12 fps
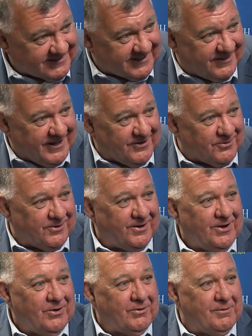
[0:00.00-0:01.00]
sort of thing?
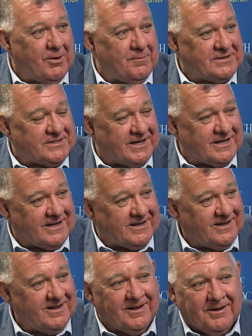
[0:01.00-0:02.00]
We might be sending
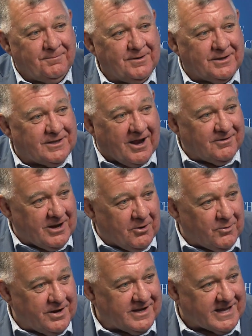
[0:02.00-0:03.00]
you, but you don't
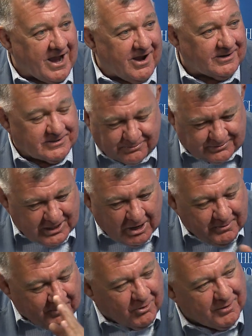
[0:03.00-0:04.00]
know where you're going. I said, well,
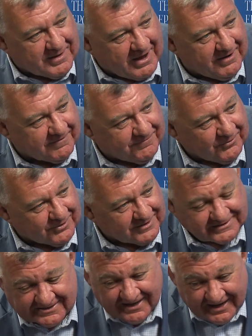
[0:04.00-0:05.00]
tell me where I'm going
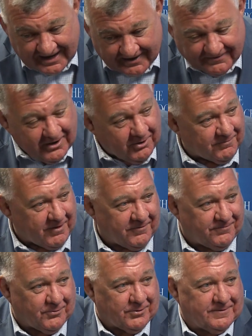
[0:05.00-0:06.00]
first, and then I'll
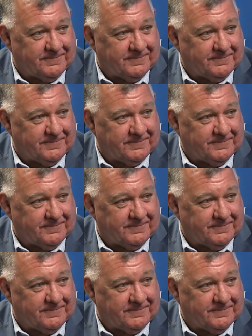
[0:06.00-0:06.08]
vote for